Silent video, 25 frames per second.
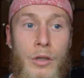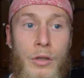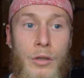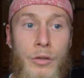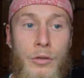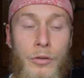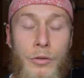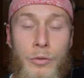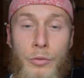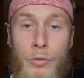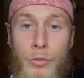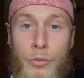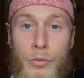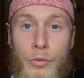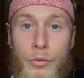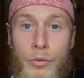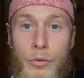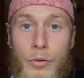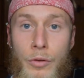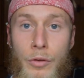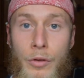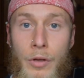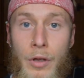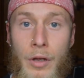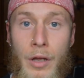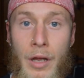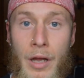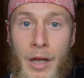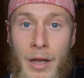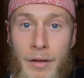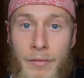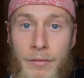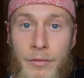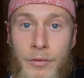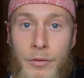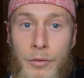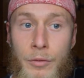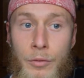you
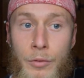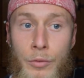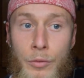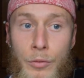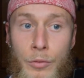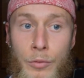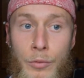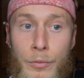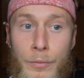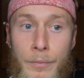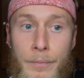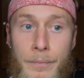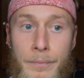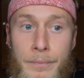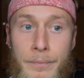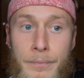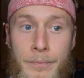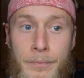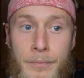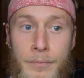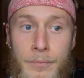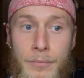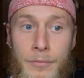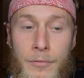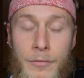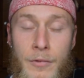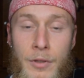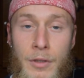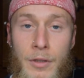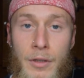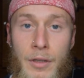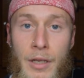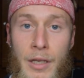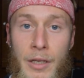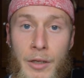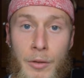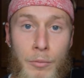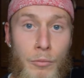have to
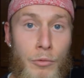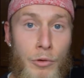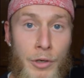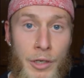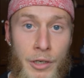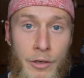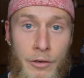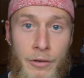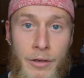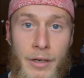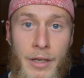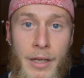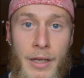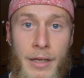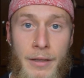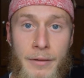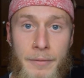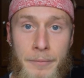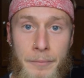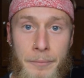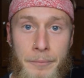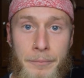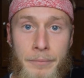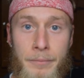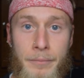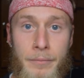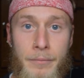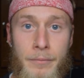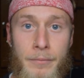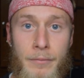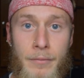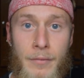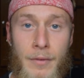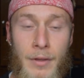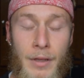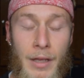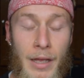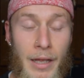take a breather again
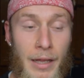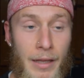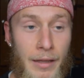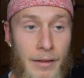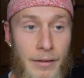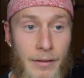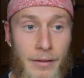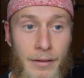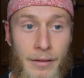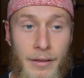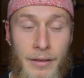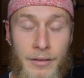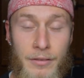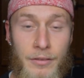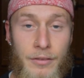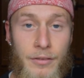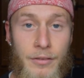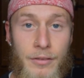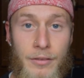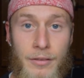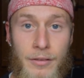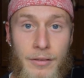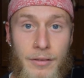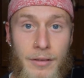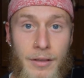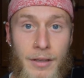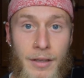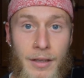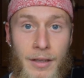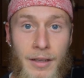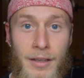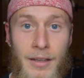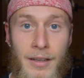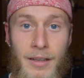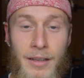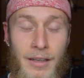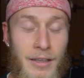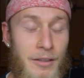and it's
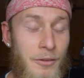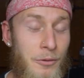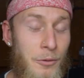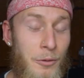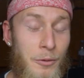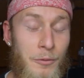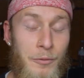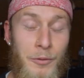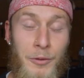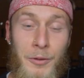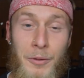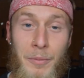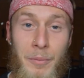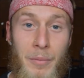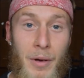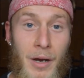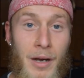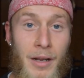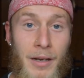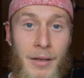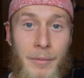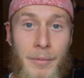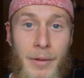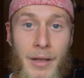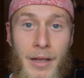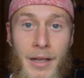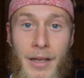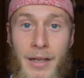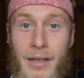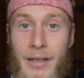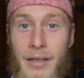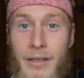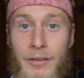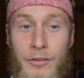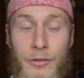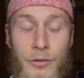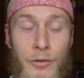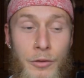it's good for your body, man.
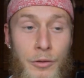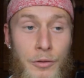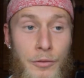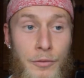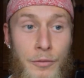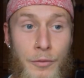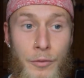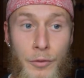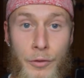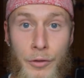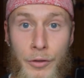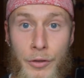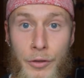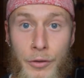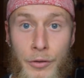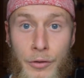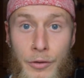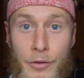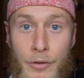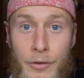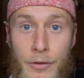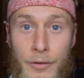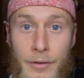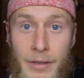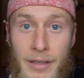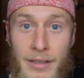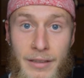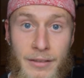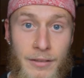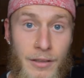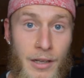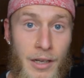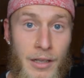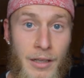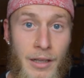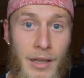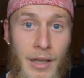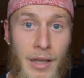It's good for your
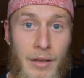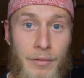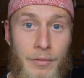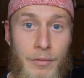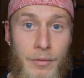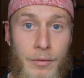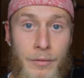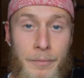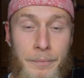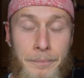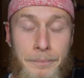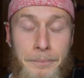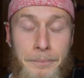anxiety level.